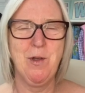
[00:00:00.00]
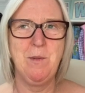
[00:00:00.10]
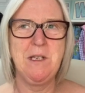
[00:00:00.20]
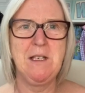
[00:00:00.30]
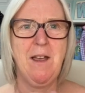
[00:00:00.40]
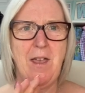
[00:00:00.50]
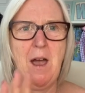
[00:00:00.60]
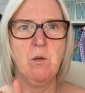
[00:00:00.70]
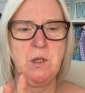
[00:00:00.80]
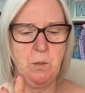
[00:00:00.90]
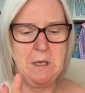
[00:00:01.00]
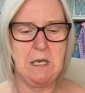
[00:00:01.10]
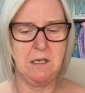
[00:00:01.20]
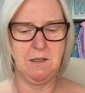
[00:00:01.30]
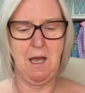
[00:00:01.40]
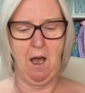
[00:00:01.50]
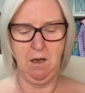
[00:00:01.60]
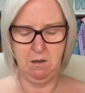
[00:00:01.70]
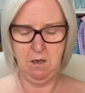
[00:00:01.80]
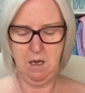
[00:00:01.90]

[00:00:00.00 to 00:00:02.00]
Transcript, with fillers: them in together. How sweet is that?